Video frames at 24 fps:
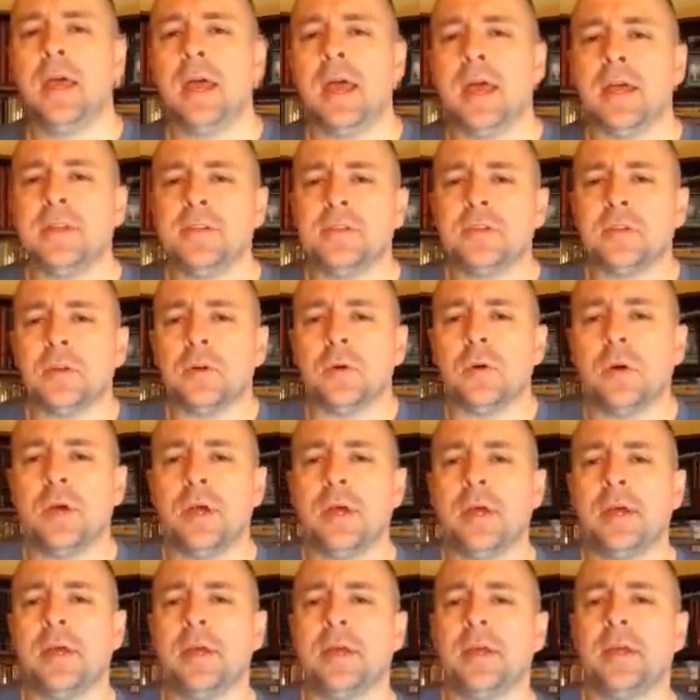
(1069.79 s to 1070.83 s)
And so,
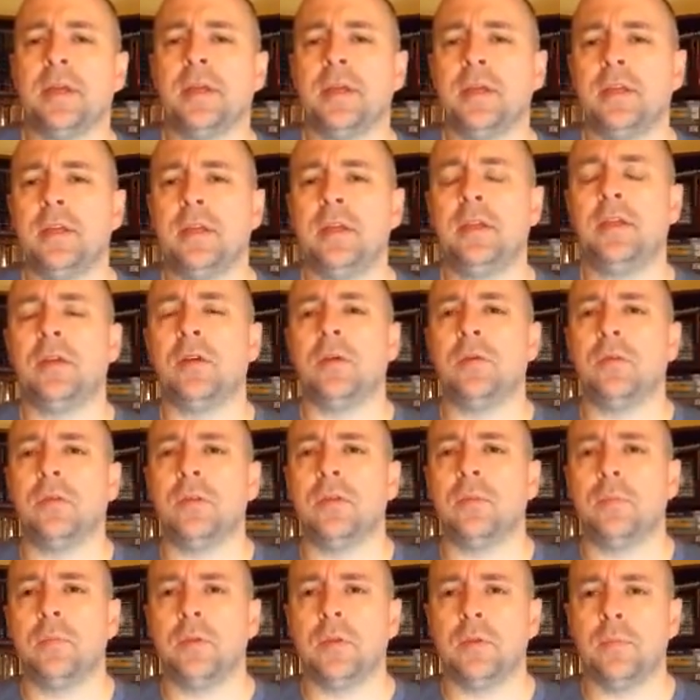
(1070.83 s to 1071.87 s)

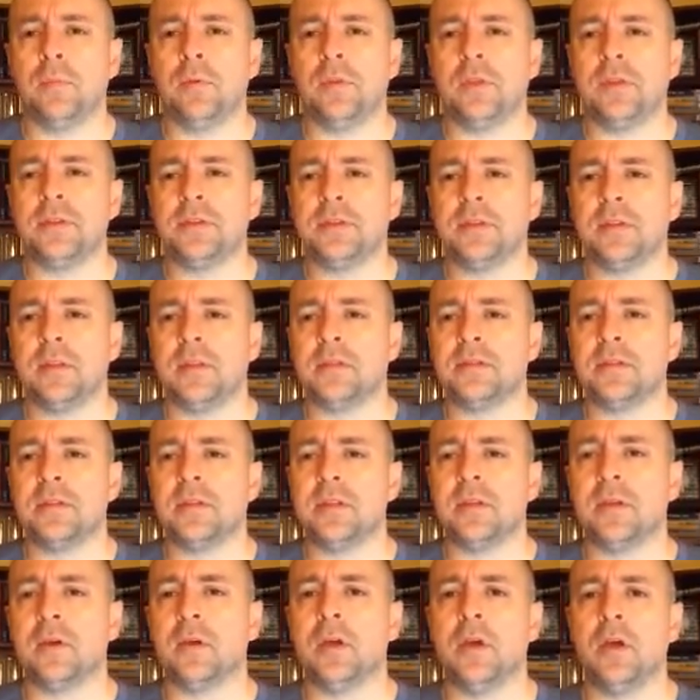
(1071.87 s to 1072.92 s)
but that's the
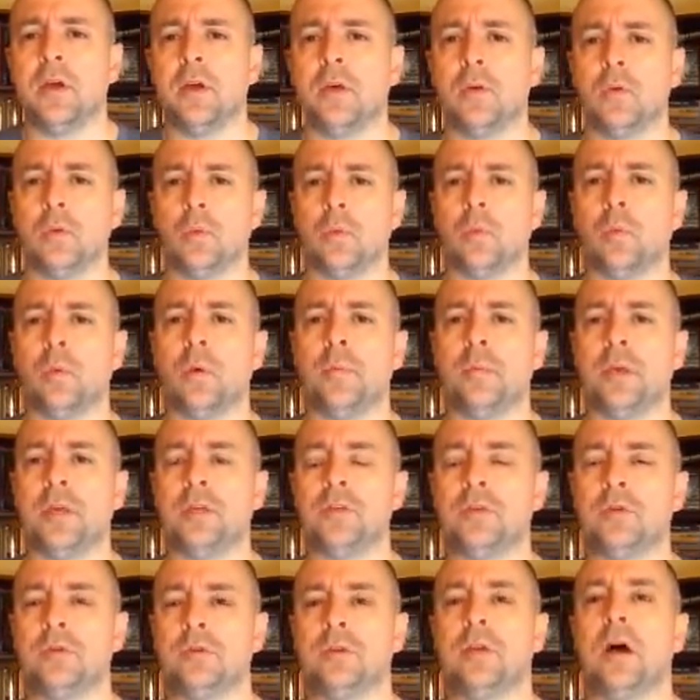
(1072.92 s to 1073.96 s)
thing. What
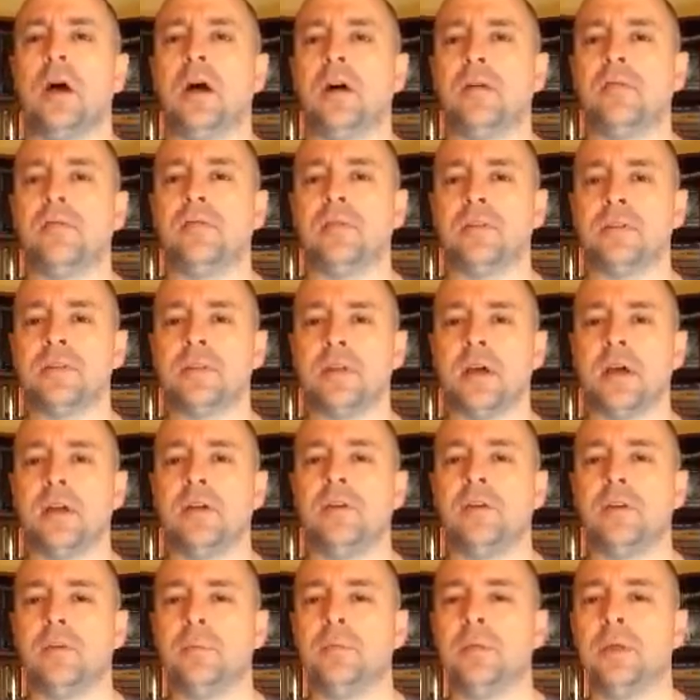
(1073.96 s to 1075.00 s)
makes you tough is not
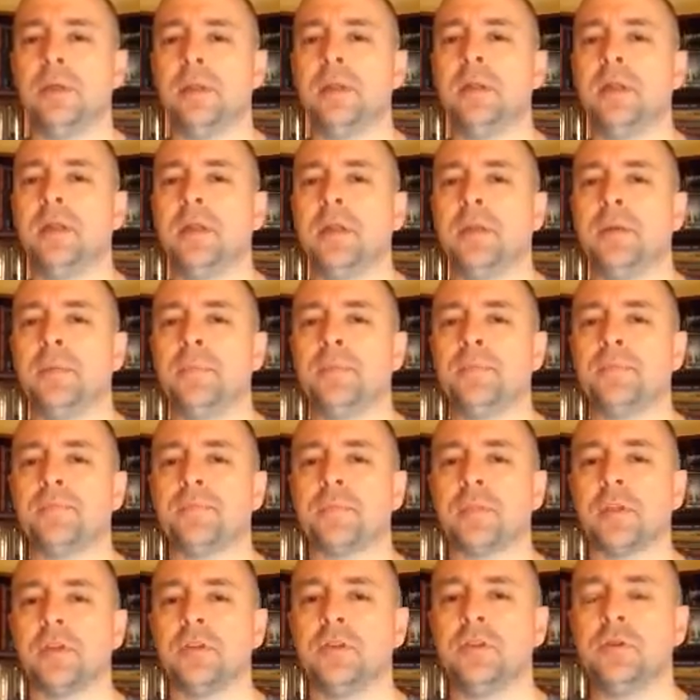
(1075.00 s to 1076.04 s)
your ability
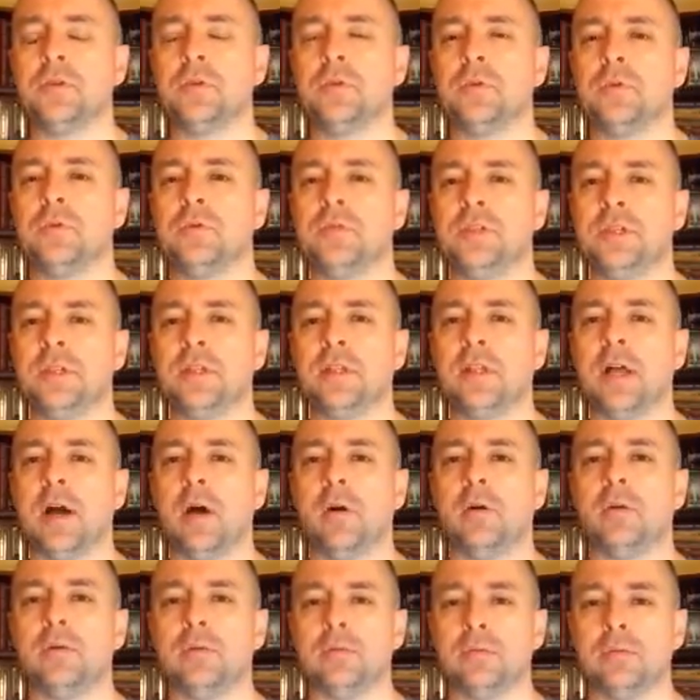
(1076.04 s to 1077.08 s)
to deal
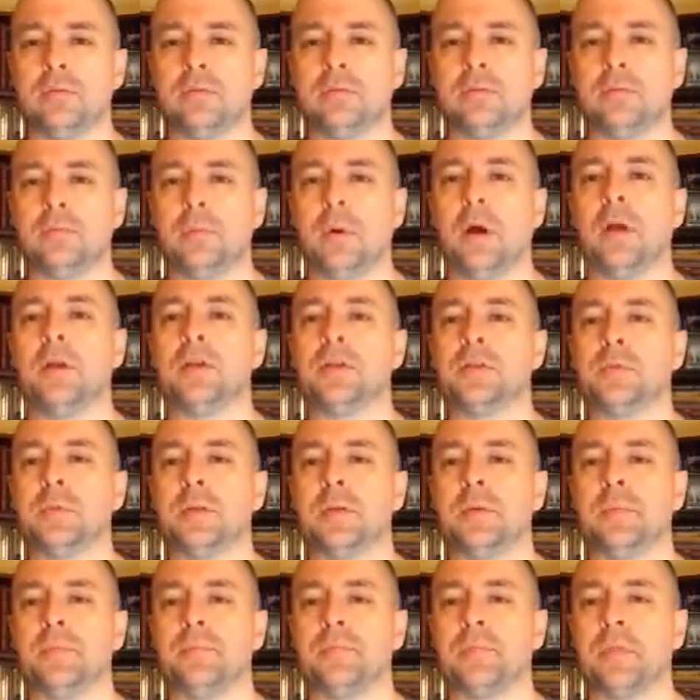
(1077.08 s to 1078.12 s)
out
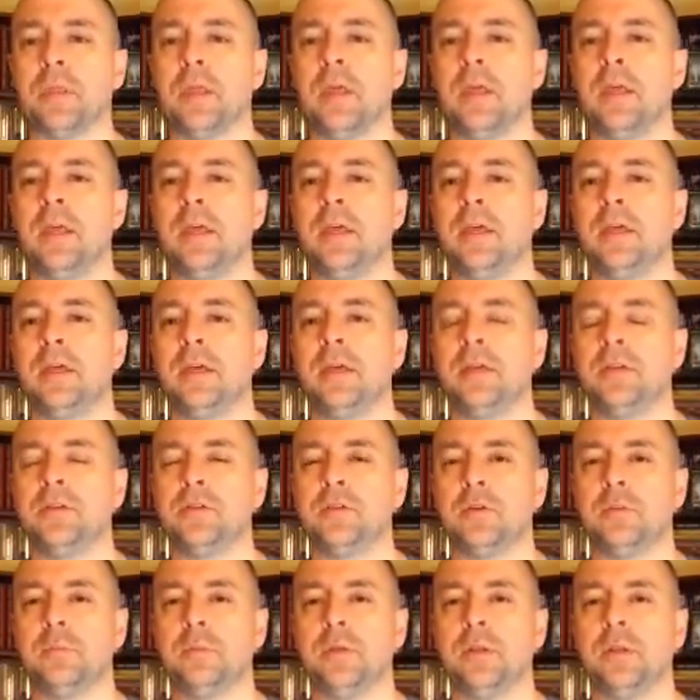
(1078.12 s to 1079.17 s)
punishment. It's
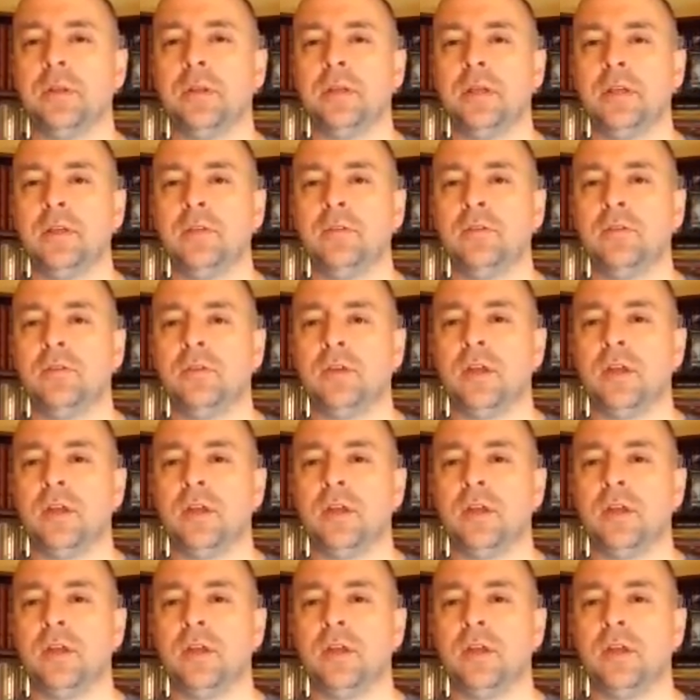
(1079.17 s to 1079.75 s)
your ability to